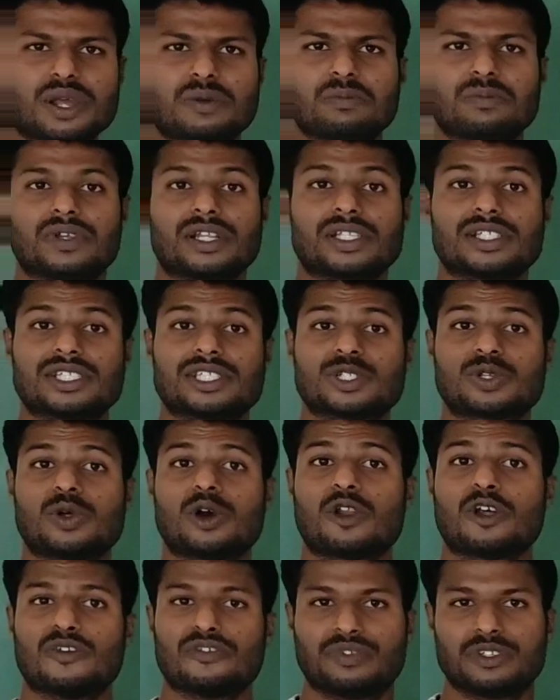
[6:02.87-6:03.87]
from
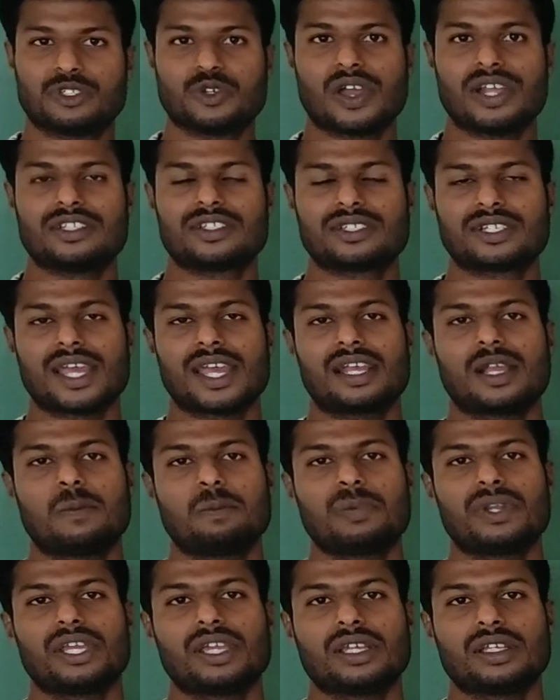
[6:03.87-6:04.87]
registrar of joint stock
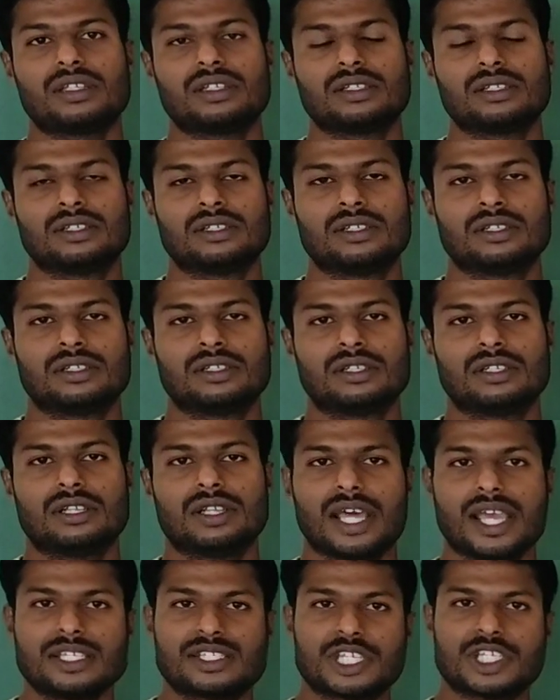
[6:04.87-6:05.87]
company,
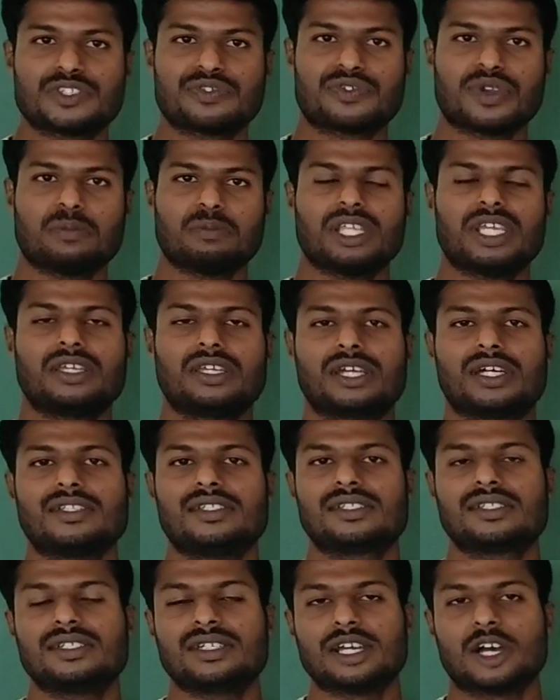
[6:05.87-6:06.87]
license from the
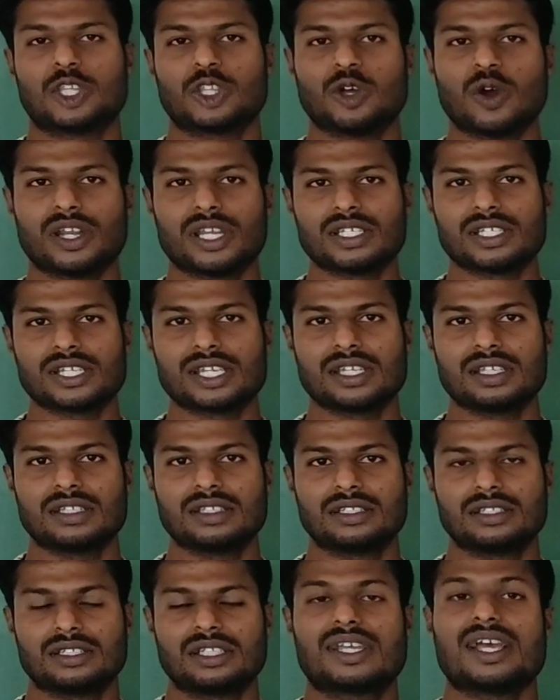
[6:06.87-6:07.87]
concerned authority,
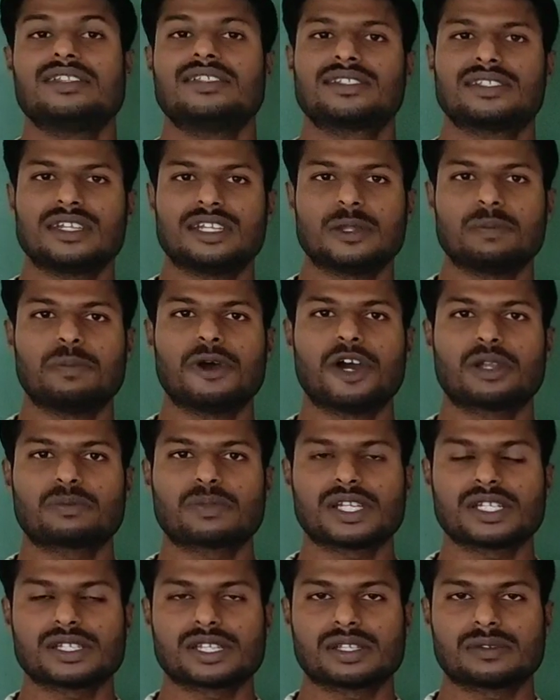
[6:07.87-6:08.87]
concerned
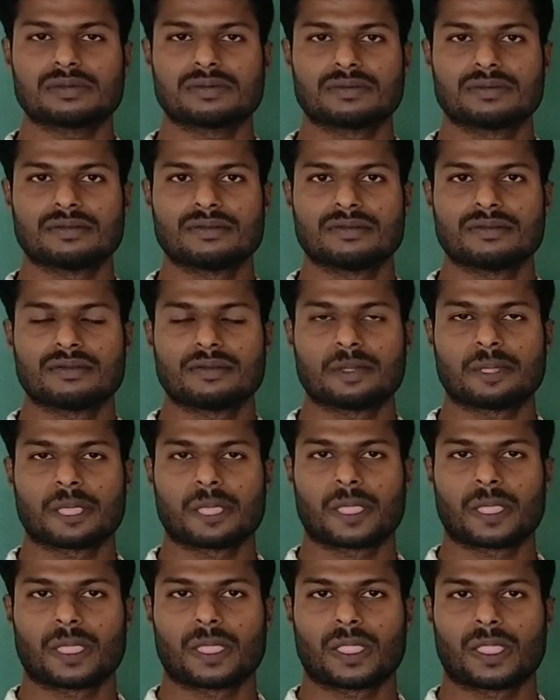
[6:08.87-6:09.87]
department,
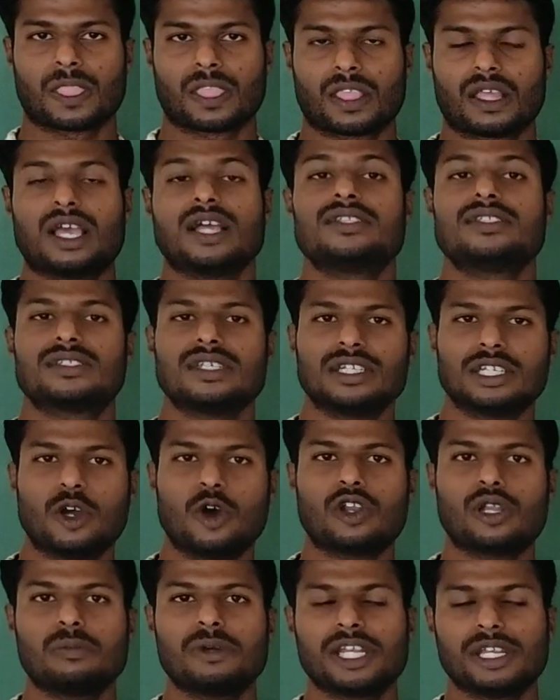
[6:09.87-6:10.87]
concerned
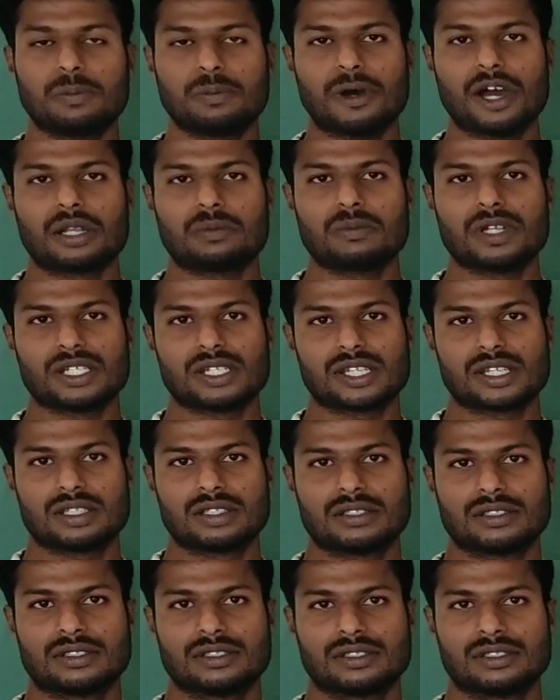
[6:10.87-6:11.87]
government department
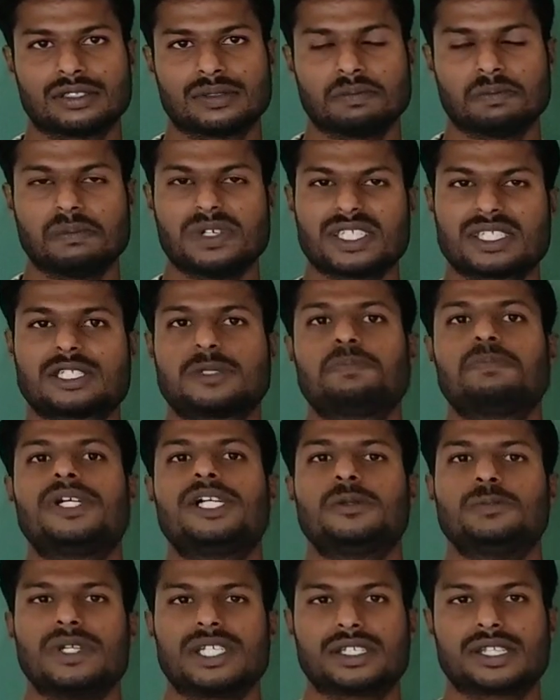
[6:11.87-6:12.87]
must
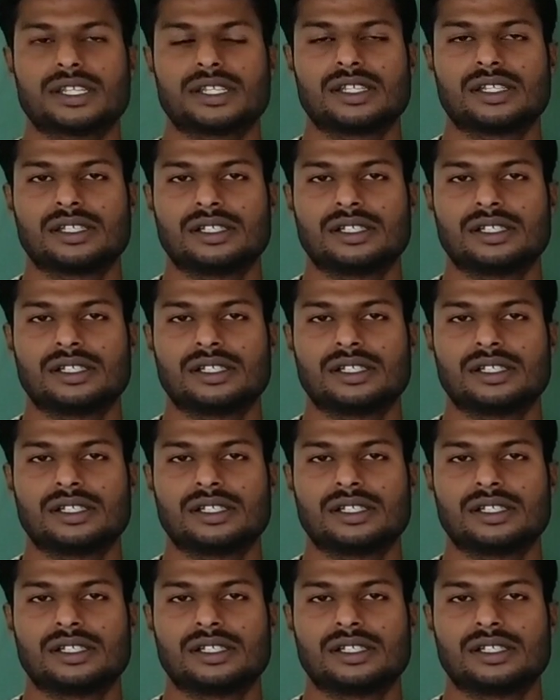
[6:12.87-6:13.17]
permit,